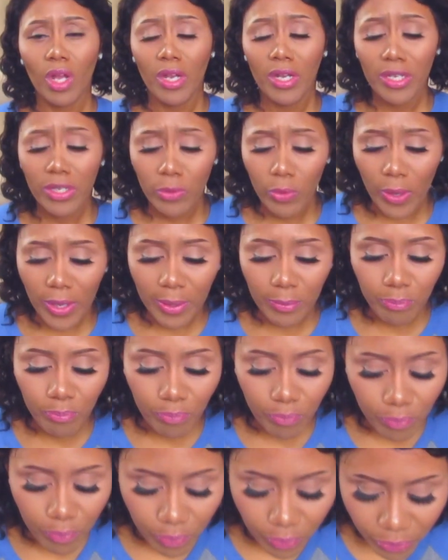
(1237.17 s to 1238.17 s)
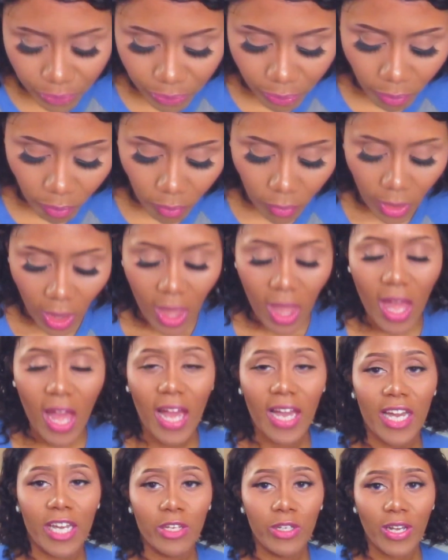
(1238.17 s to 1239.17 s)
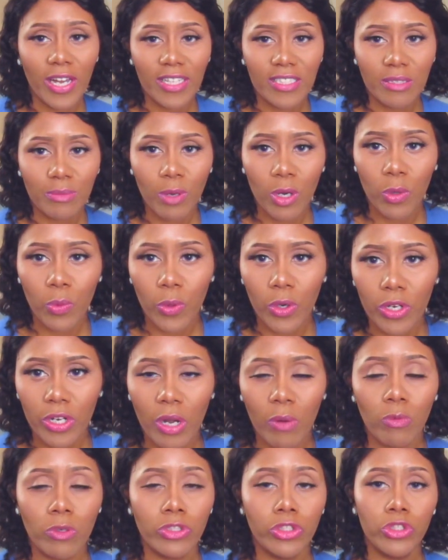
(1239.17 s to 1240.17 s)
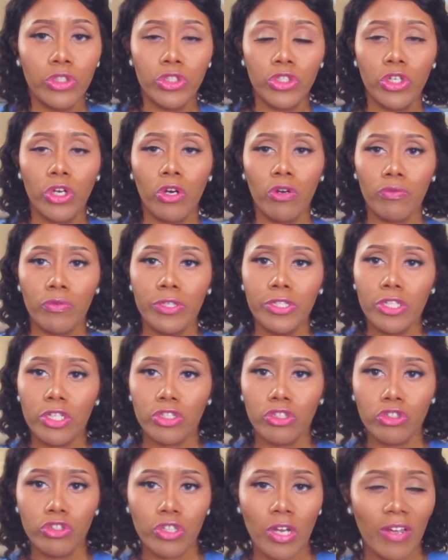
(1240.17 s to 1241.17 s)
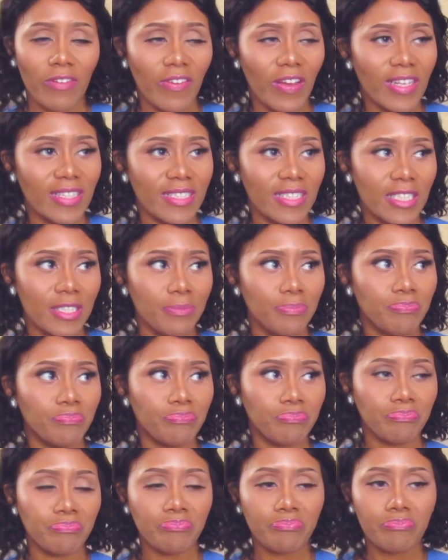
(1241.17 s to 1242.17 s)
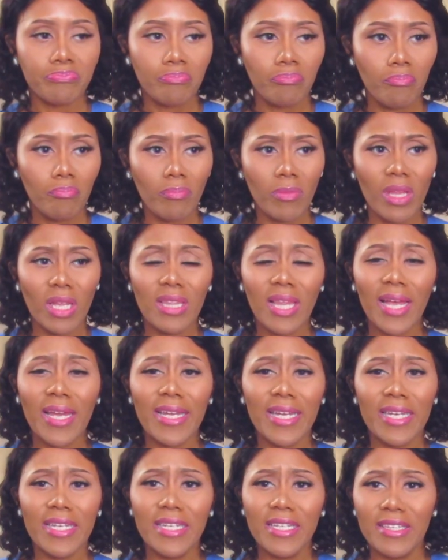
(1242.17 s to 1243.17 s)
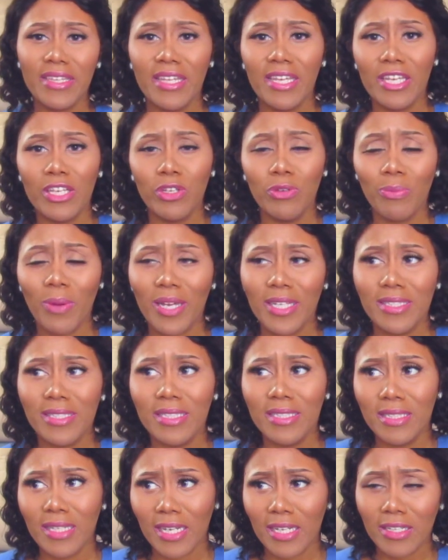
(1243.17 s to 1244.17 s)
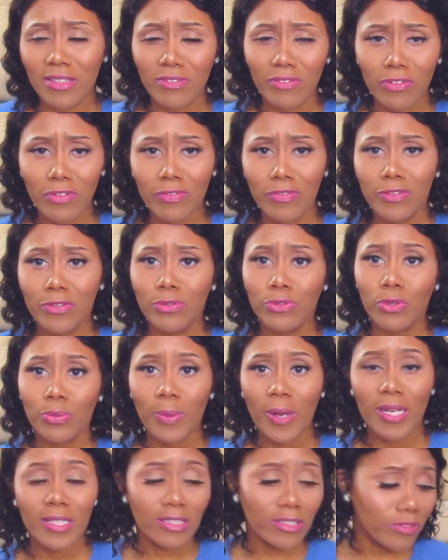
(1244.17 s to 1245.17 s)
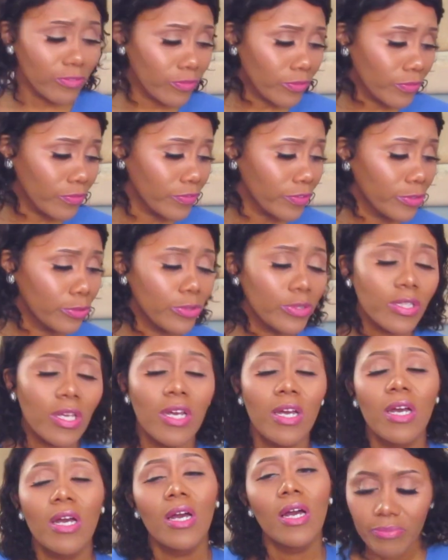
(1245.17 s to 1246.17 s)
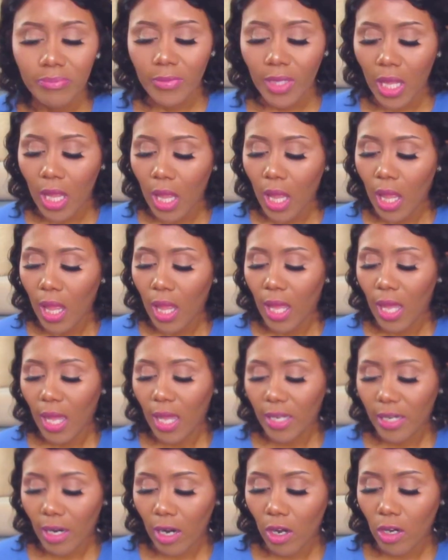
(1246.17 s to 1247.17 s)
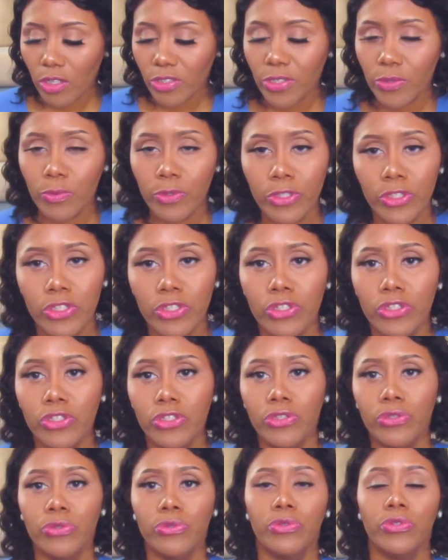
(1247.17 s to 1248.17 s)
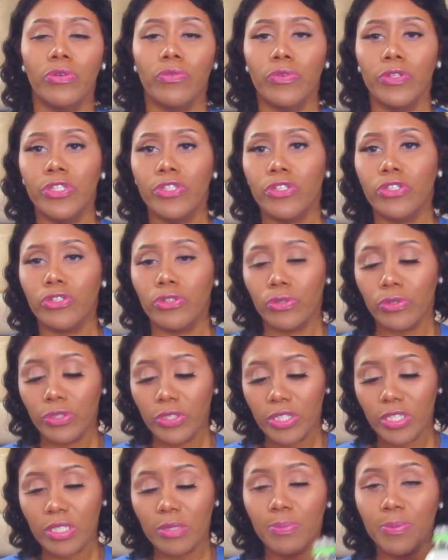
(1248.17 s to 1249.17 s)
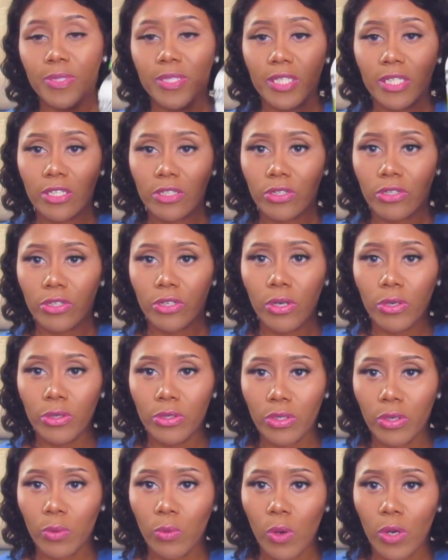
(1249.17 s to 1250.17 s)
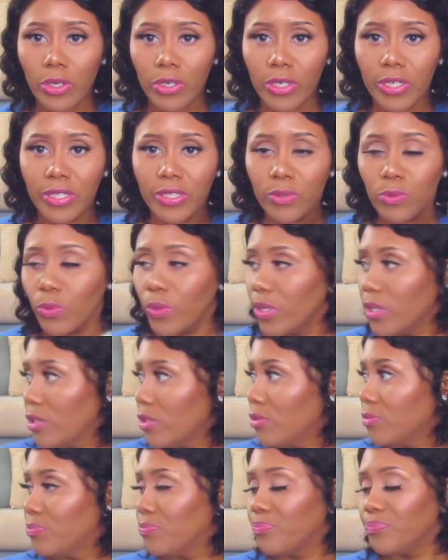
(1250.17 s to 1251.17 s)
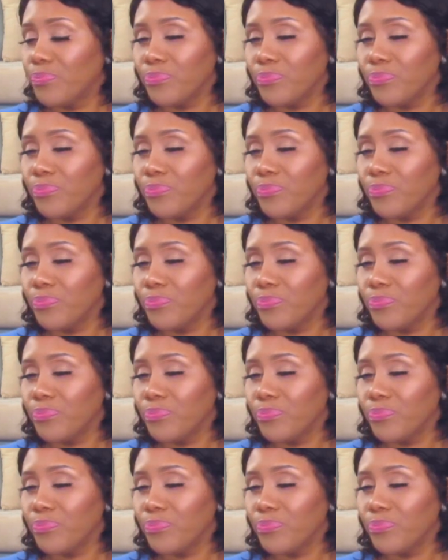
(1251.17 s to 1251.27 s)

Anyway, I got you got some homework. I want you to do your own research on dry fasting. Like anything, you might see negative reviews or positive reviews. And I also want you to do your research on this particular coconut water as well.